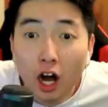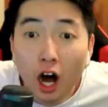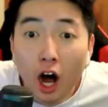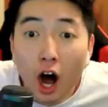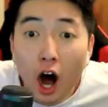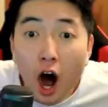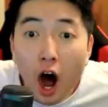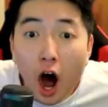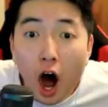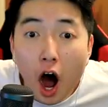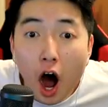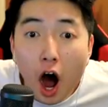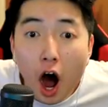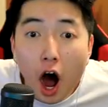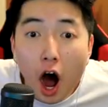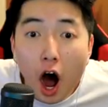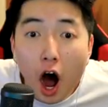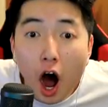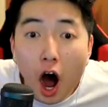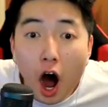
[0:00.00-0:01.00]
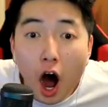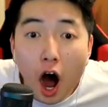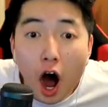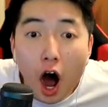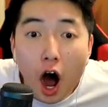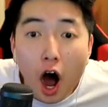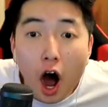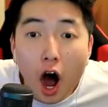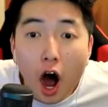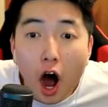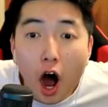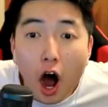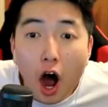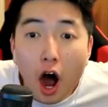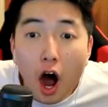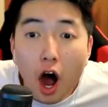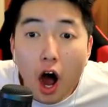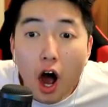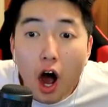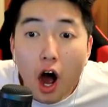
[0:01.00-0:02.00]

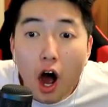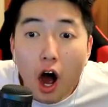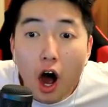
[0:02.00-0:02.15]
(no one is talking)